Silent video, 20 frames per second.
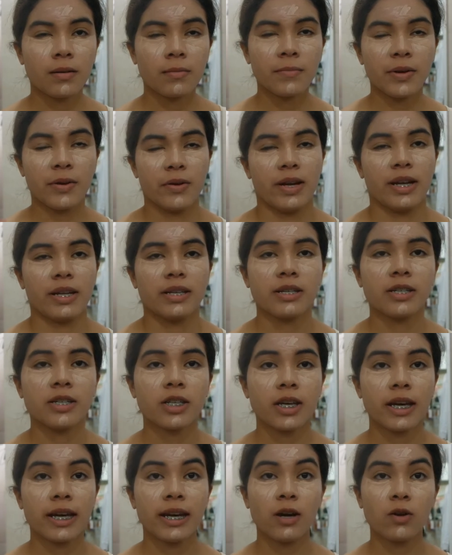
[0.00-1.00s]
Miranda's
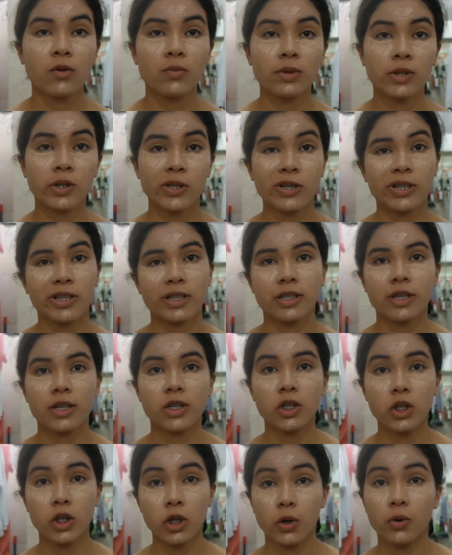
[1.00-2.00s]
skin always looks
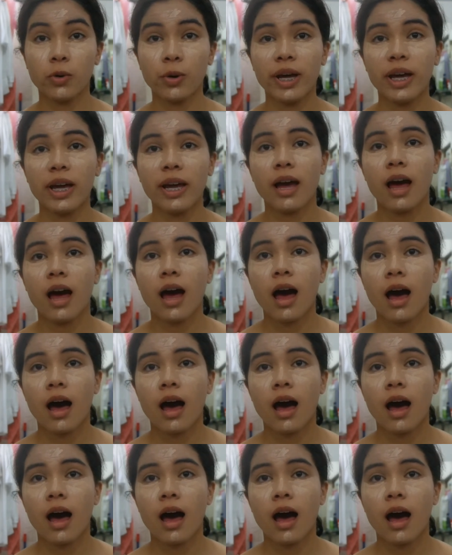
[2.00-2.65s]
dewy.